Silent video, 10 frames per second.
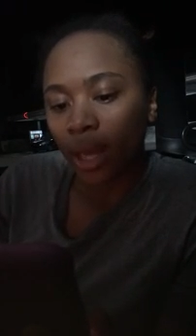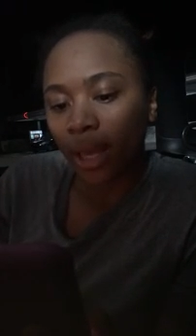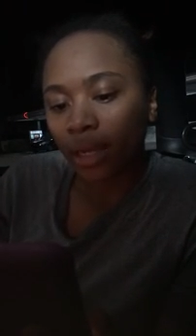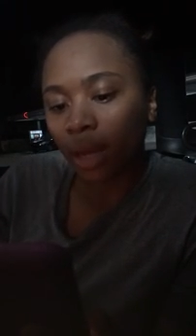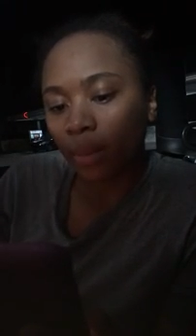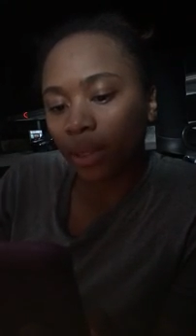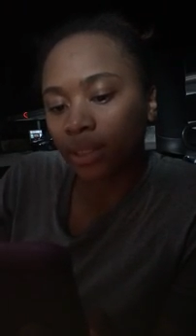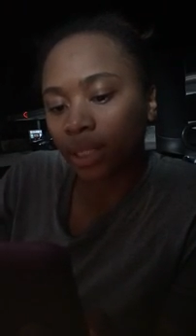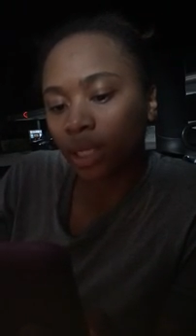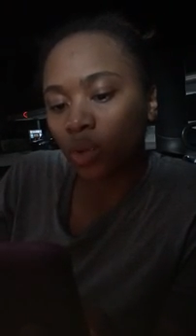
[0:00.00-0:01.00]
Economic
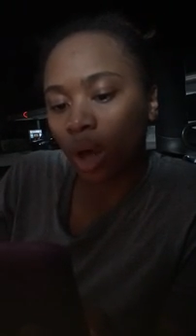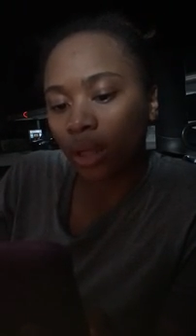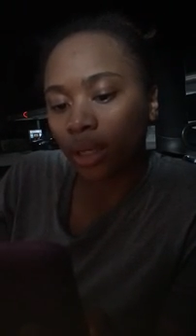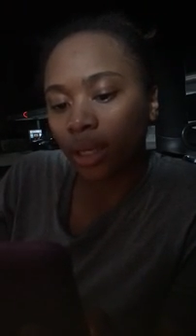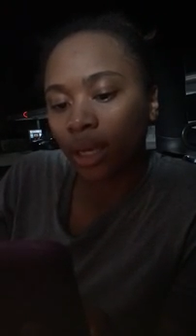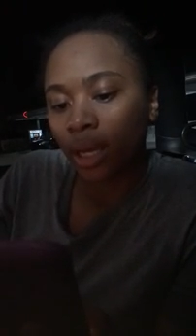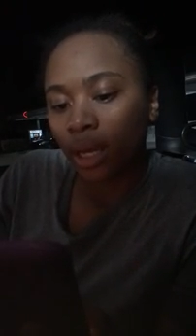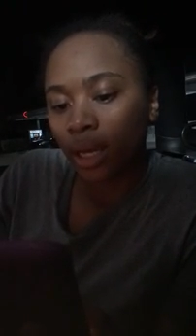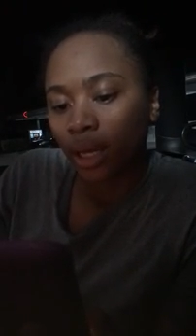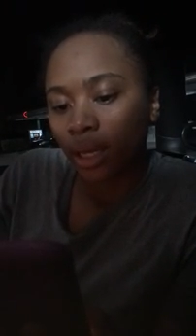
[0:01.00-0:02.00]
inequality
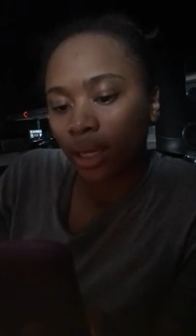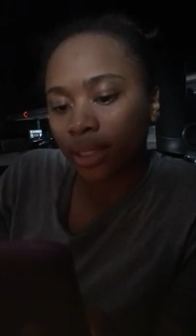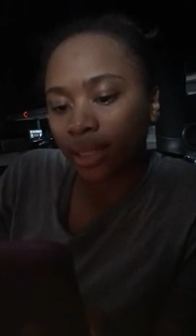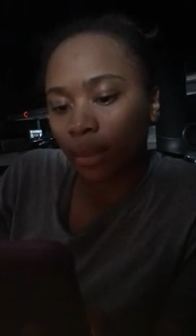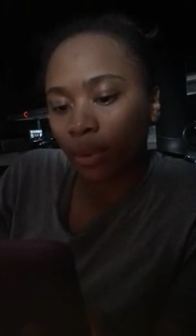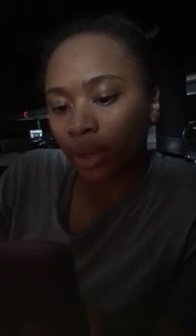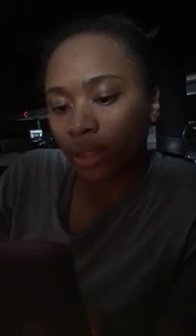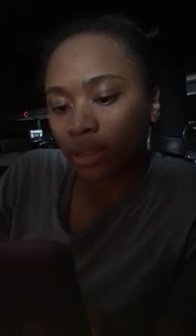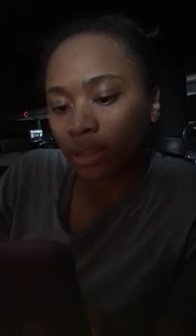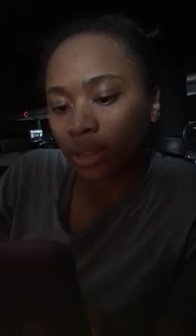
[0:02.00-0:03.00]

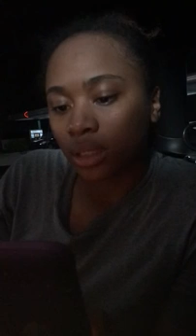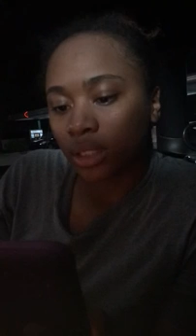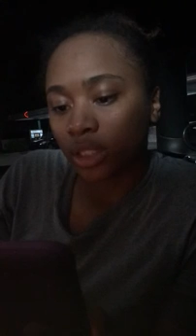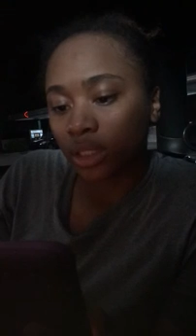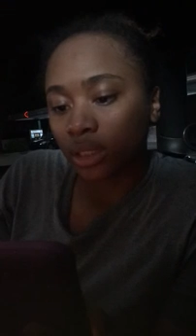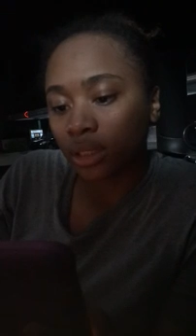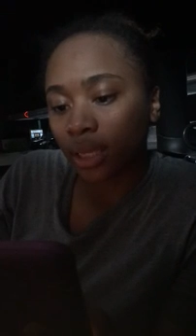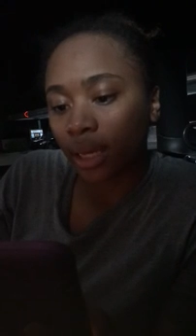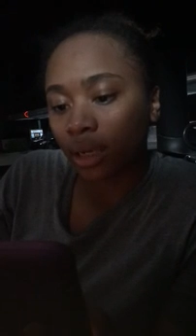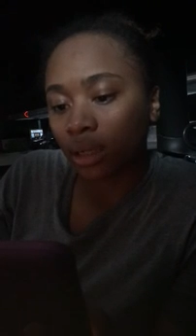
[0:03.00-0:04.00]
exacerbates the conditions
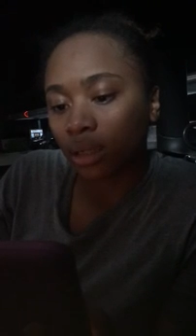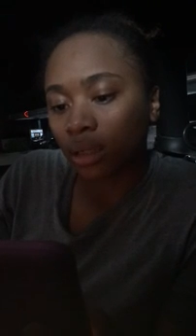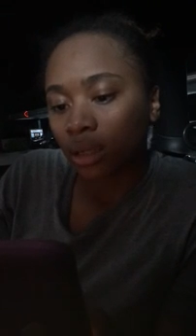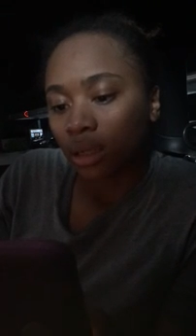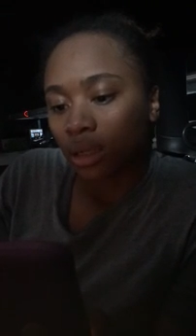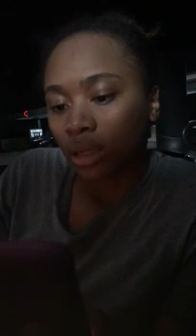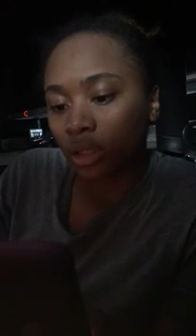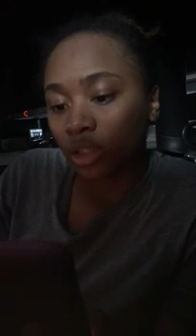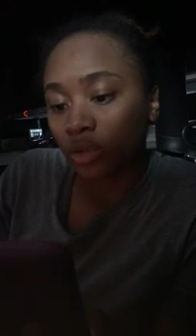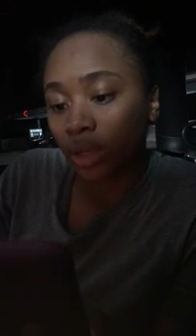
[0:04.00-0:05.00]
that
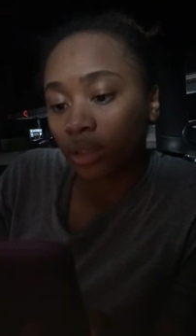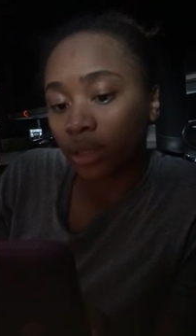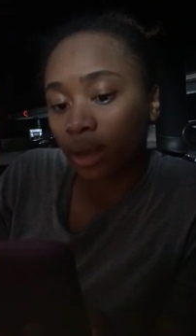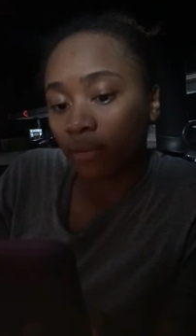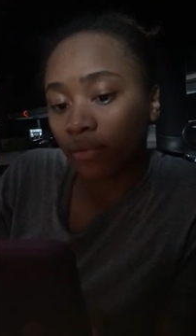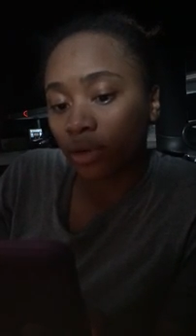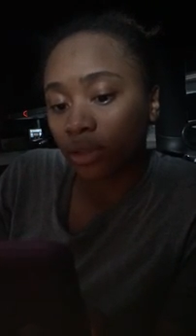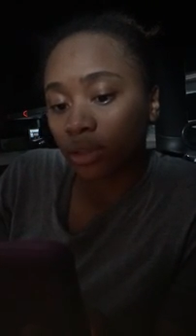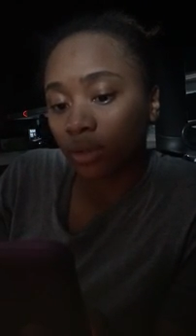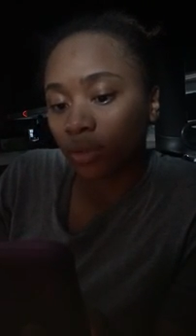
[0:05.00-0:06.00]
constrains the
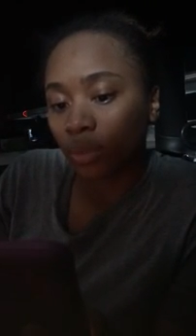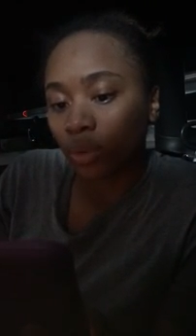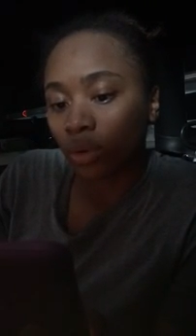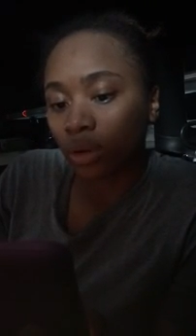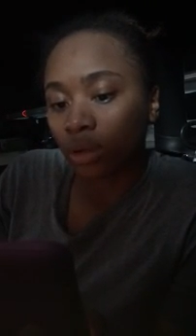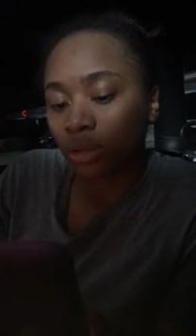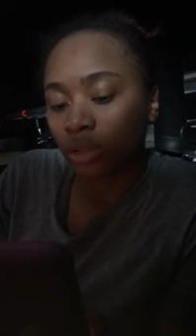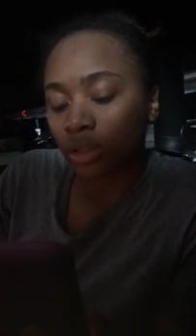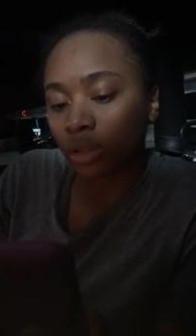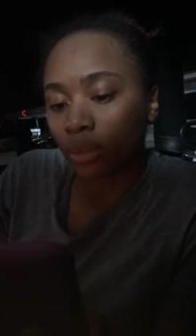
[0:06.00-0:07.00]
efforts of the poor
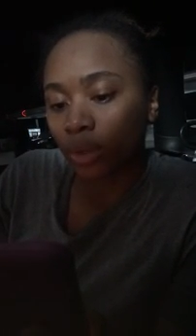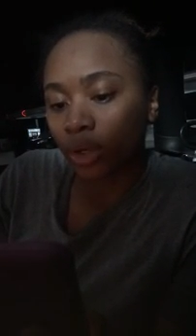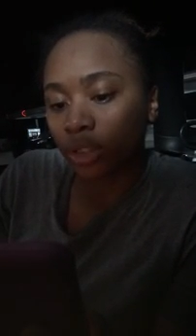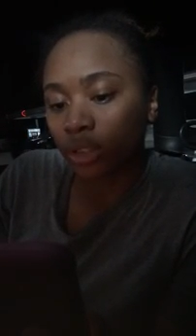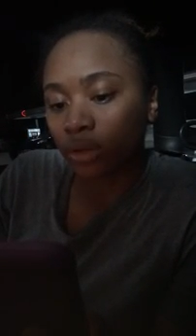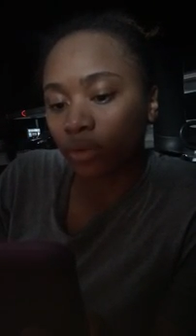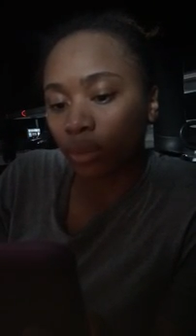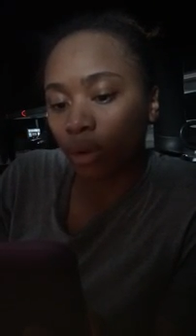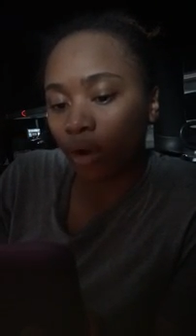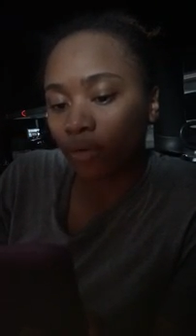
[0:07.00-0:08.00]
to emerge
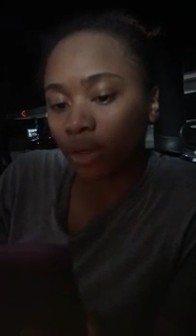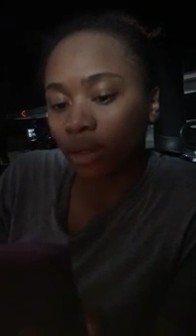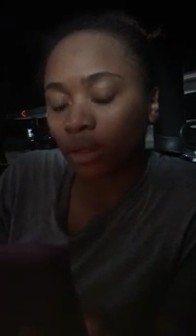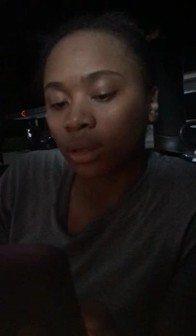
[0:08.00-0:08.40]
from poverty.